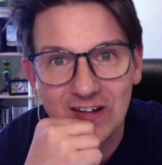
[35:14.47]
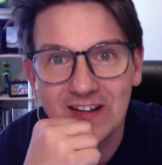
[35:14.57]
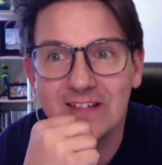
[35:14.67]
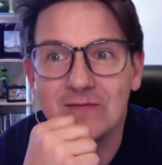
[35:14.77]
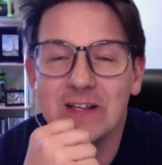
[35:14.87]

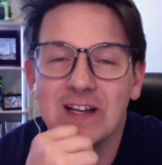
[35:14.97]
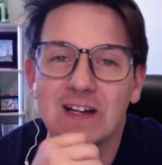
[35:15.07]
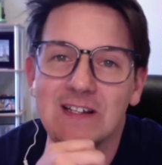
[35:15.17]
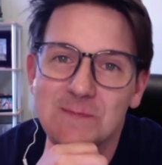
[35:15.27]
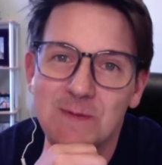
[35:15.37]
and we got a
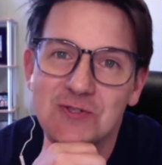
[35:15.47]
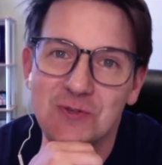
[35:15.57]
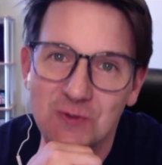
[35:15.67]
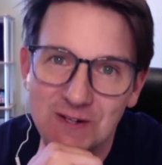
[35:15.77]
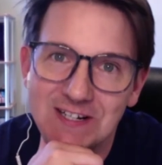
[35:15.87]
special
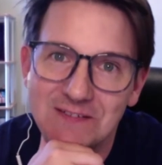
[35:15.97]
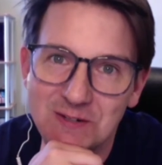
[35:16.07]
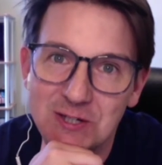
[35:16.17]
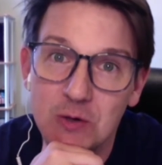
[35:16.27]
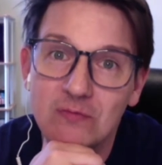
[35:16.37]
greeting
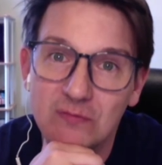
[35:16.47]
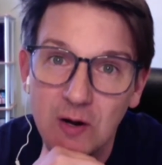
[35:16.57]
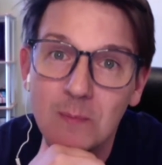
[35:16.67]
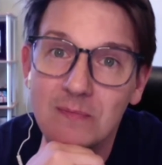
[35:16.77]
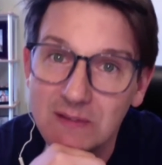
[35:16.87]
video
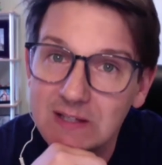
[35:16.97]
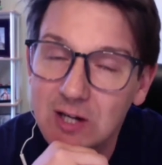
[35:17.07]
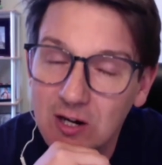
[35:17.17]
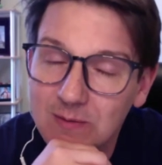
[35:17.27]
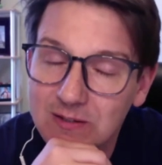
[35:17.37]
from the
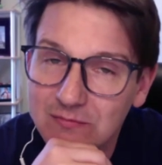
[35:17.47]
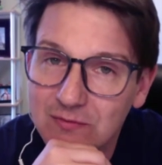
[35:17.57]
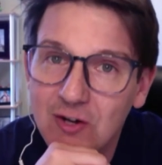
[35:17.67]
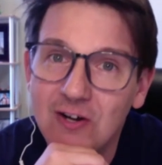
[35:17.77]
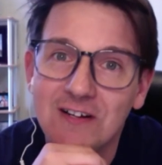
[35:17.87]
Kermit the
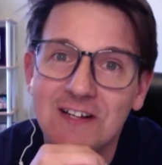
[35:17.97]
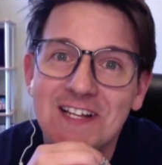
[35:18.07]
Frog